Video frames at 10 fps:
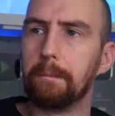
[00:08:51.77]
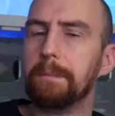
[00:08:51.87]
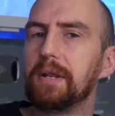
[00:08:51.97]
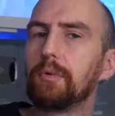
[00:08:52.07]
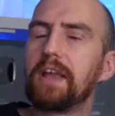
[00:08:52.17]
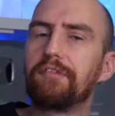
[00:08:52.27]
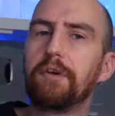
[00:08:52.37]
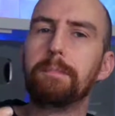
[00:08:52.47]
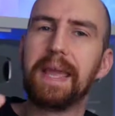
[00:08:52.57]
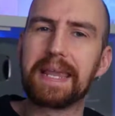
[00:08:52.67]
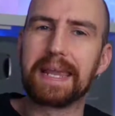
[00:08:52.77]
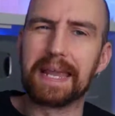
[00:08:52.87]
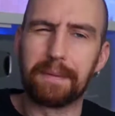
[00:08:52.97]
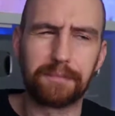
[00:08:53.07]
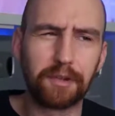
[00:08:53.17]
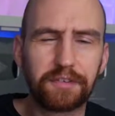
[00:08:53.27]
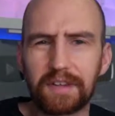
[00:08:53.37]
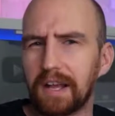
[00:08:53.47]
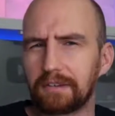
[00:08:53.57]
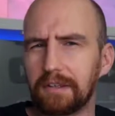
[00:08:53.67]
midway through making it, you'll
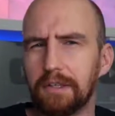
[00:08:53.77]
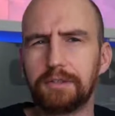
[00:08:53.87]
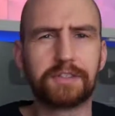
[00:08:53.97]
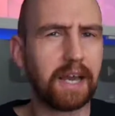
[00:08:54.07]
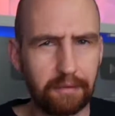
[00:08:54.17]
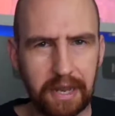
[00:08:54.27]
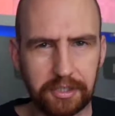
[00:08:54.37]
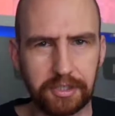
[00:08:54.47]
start to lose direction.